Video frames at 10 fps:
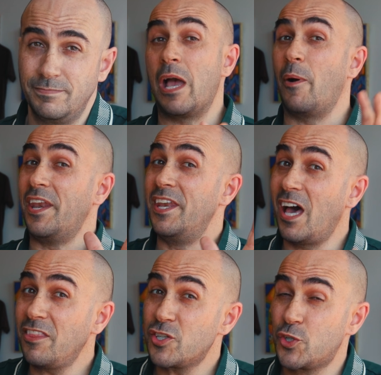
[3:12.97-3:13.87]
Now,
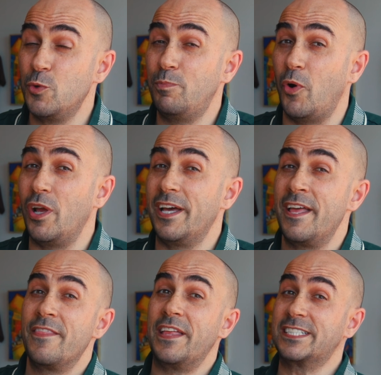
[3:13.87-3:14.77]
another dual boiler
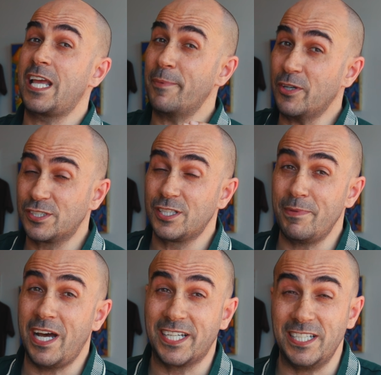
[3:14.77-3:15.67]
that's coming onto the
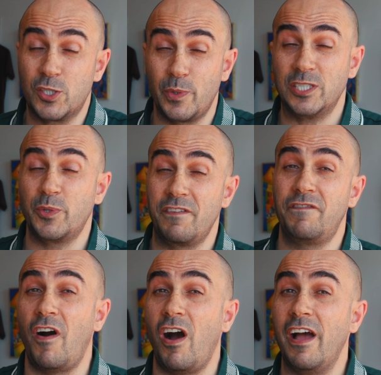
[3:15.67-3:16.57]
market in
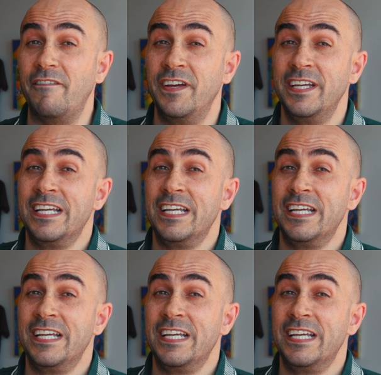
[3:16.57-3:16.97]
2025